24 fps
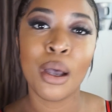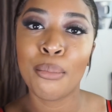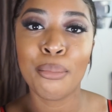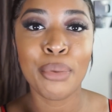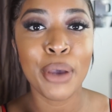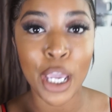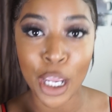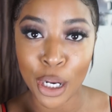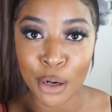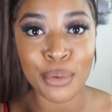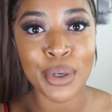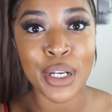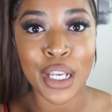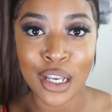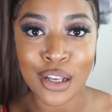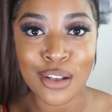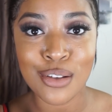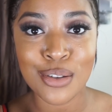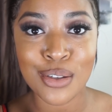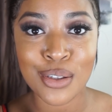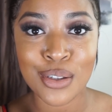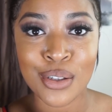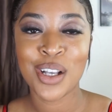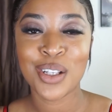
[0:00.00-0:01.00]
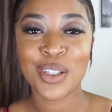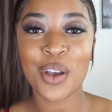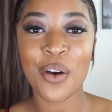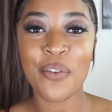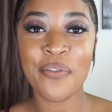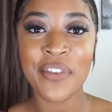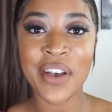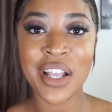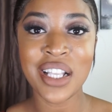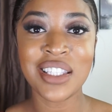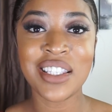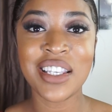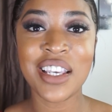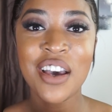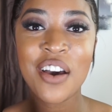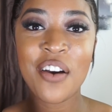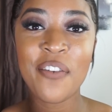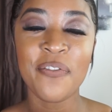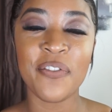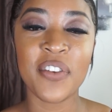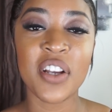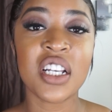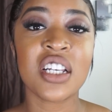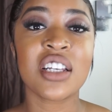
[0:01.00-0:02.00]
Period. So Fenty
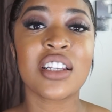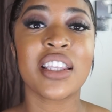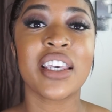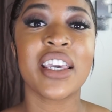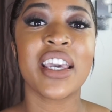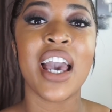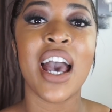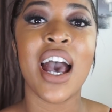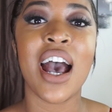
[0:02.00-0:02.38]
officially